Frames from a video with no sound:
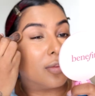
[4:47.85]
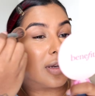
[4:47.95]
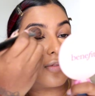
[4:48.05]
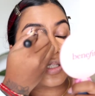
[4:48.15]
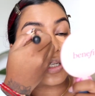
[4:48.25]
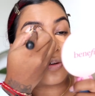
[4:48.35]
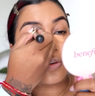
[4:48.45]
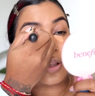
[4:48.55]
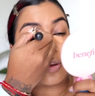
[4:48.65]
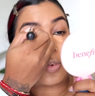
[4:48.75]
whatever's
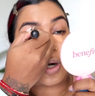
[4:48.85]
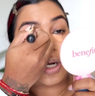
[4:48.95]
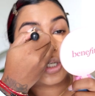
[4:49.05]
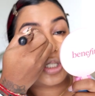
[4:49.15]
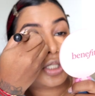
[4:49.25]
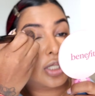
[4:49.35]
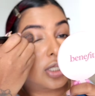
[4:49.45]
left on the brush,